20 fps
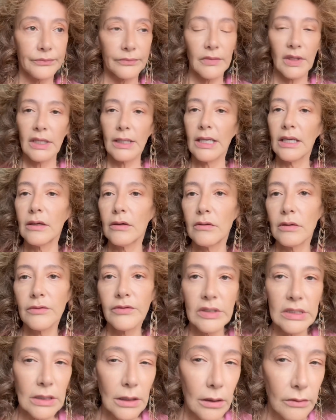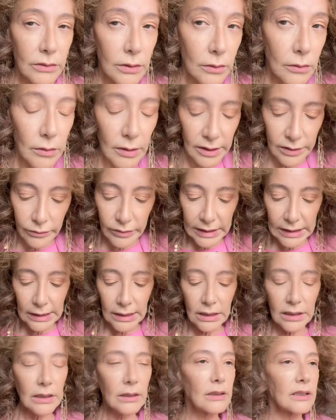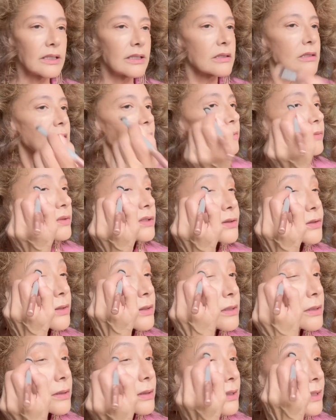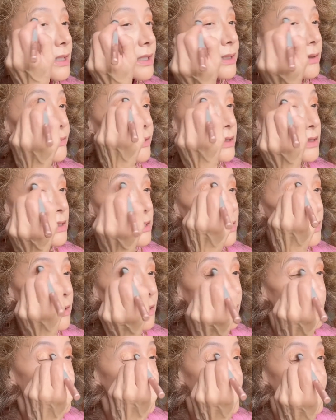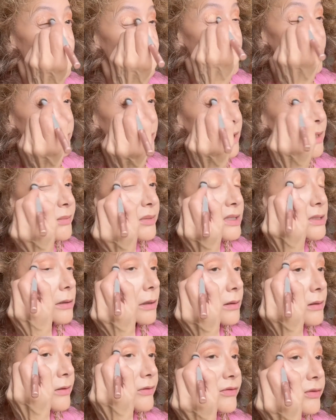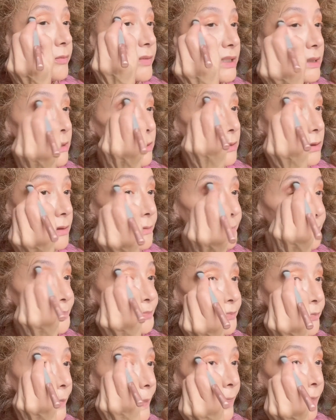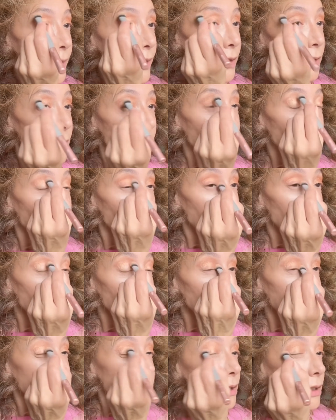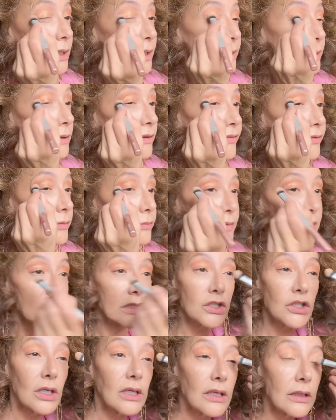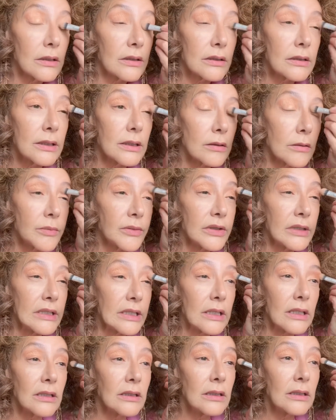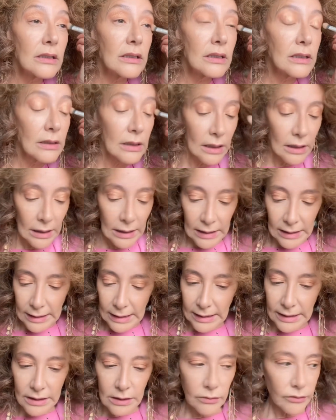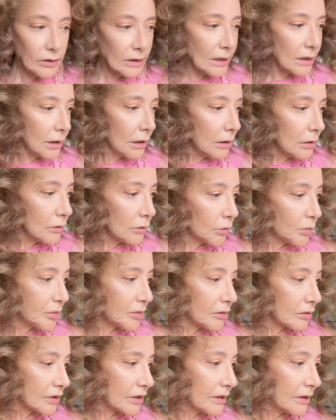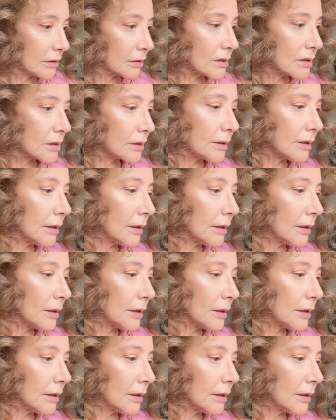Now, obviously, I've got quite wrinkly eyes, so we'll just see how this... It might be time for me to retire from the Charlotte Tilbury Glittery Glow products.